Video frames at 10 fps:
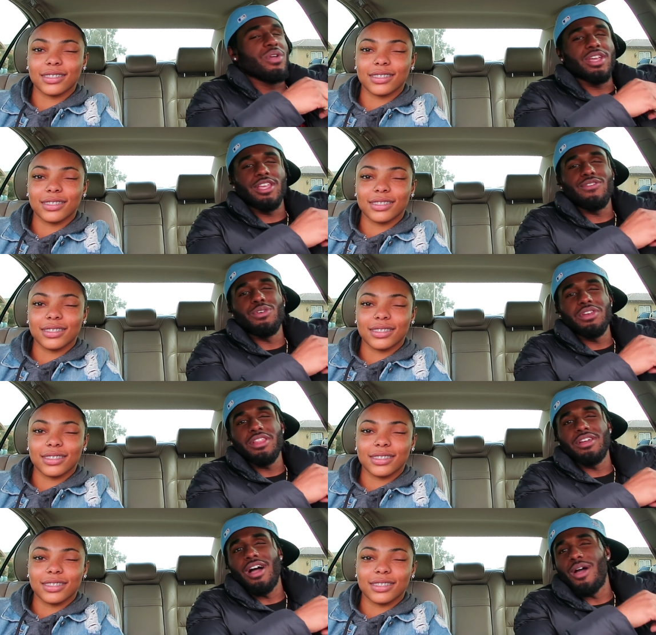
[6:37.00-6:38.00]
Speaker 1: we could give you
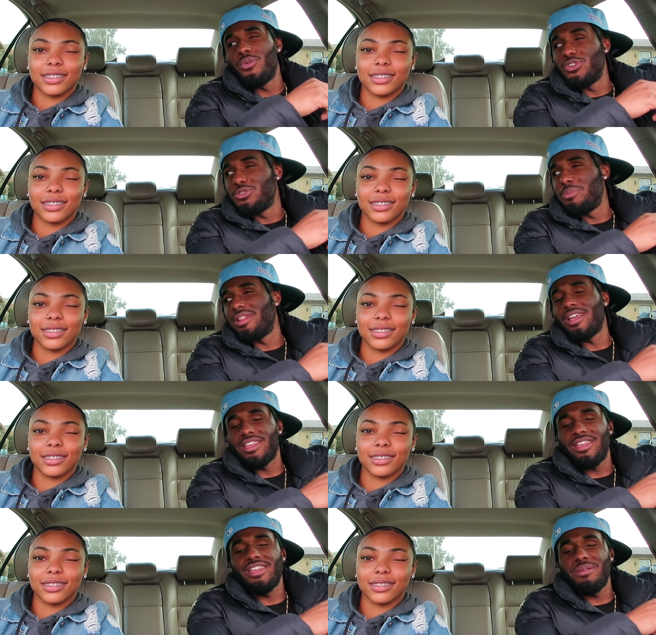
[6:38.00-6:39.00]
another eye, would you be like,
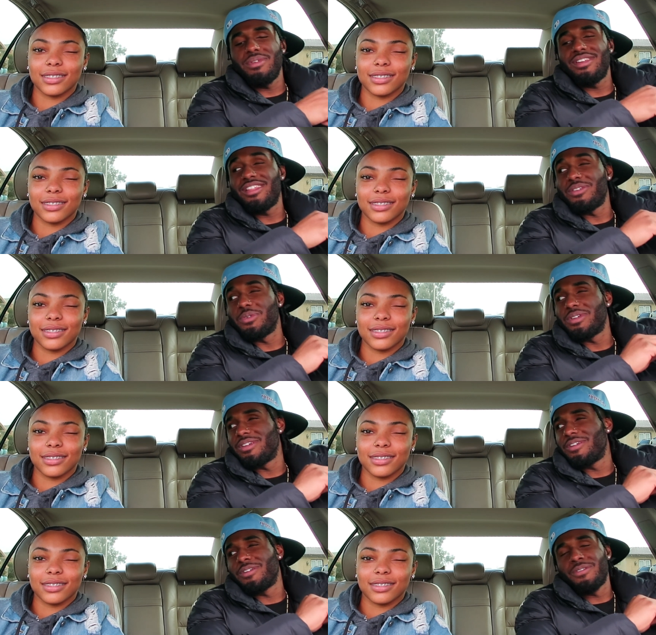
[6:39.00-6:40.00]
yeah, give me another
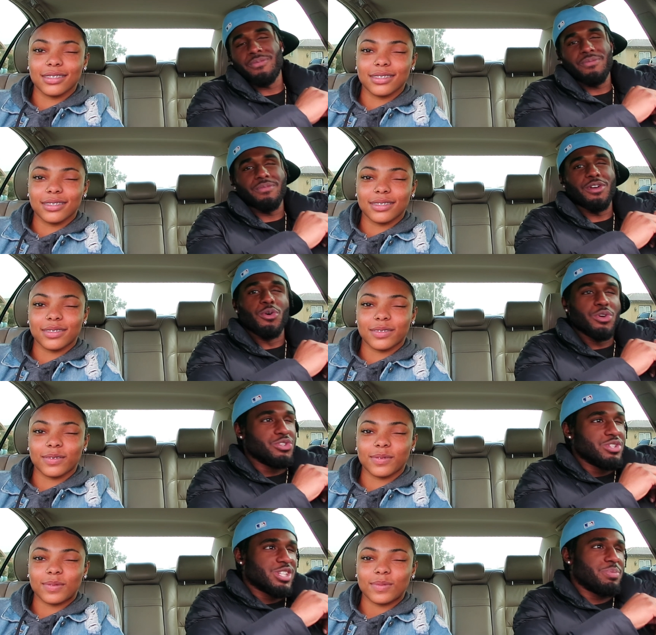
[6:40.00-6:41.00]
one? Or would
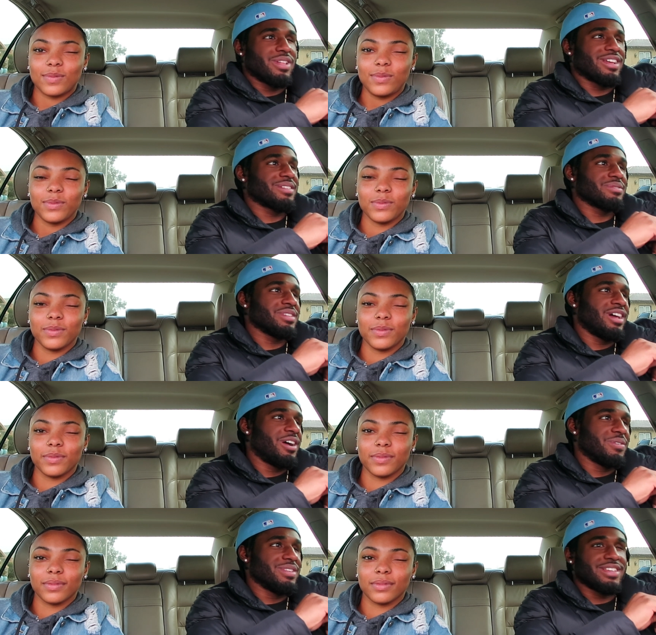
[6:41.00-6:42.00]
you just be like,
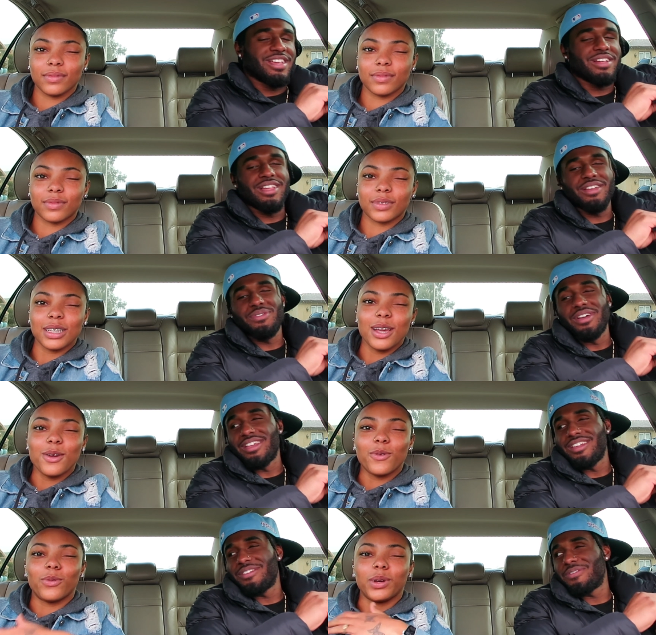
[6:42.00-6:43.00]
I don't really care, like fuck
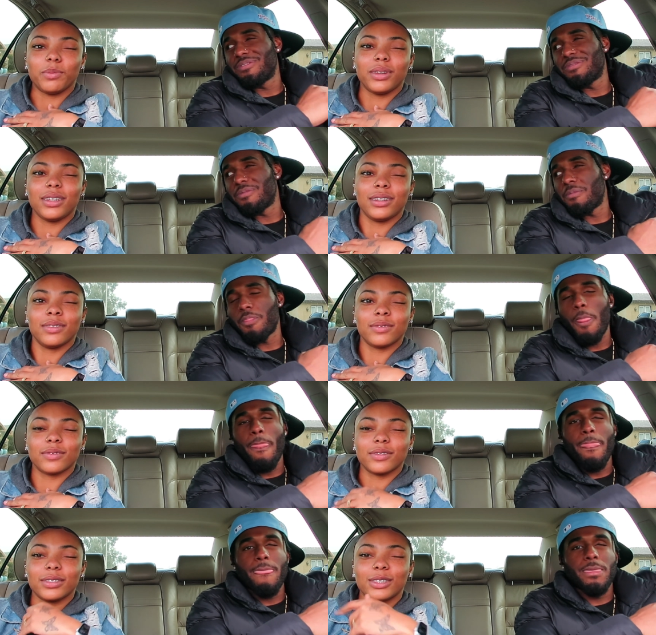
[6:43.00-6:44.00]
you.
Speaker 2: With me,
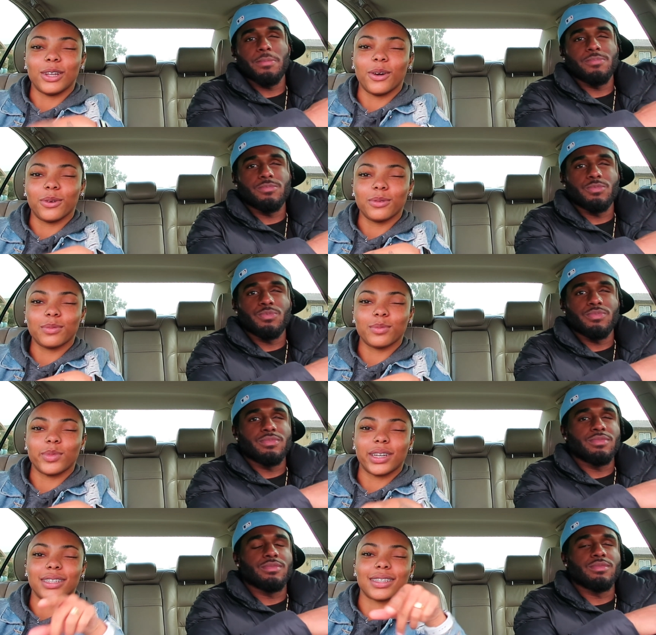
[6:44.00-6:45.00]
no,
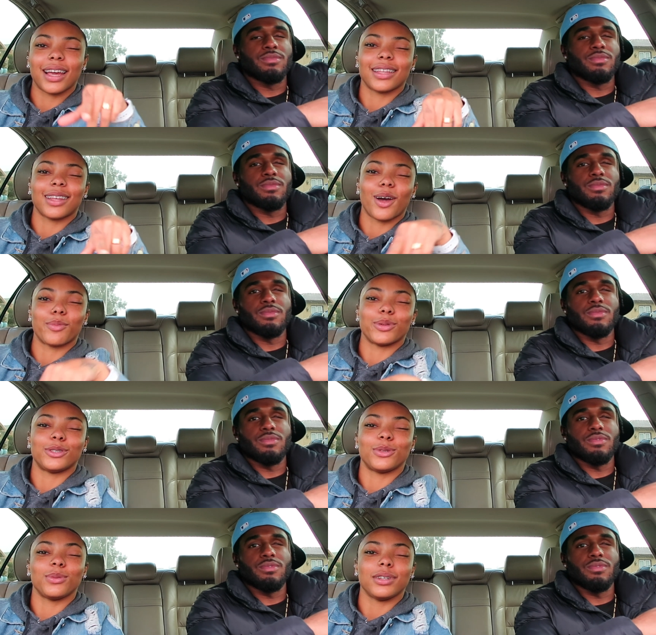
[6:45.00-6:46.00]
because I had the
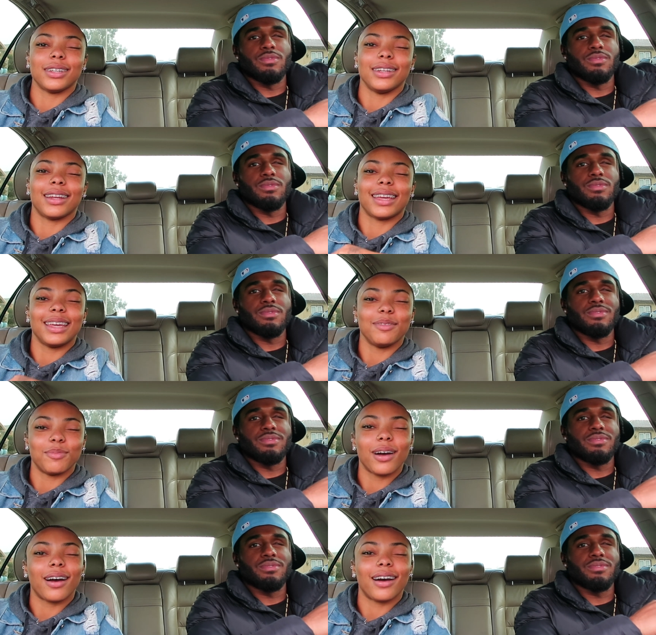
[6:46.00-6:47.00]
opportunity to keep
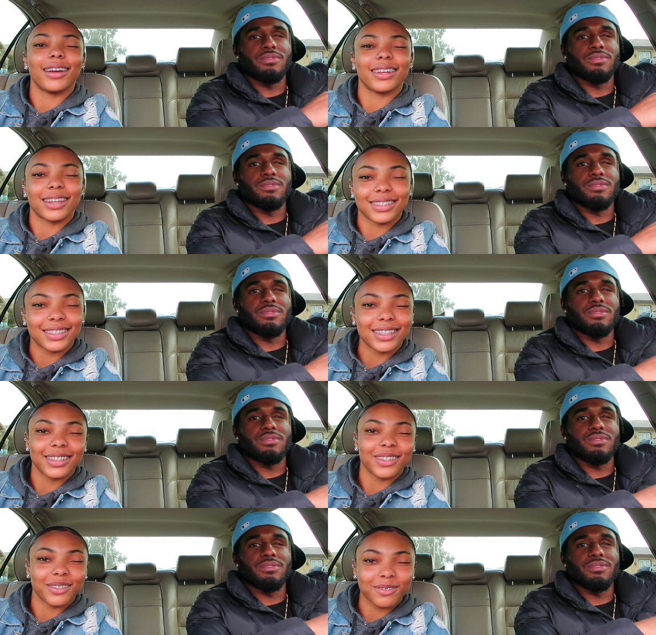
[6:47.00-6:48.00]
my eye and I
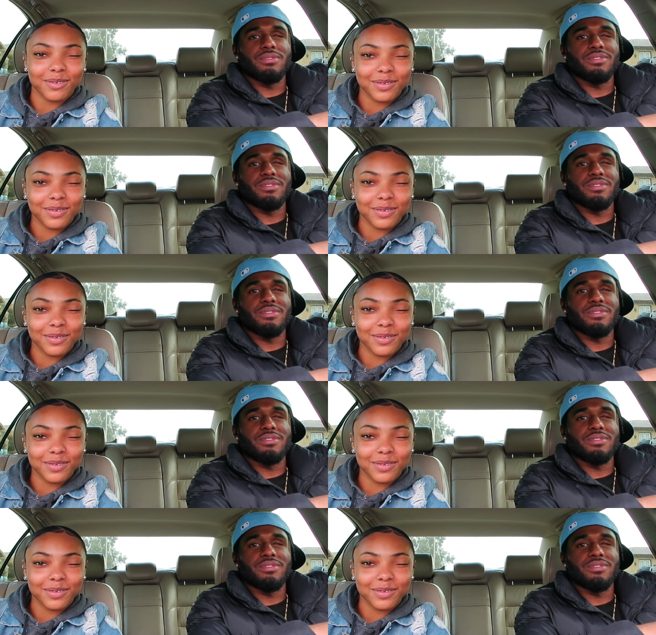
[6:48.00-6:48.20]
said no.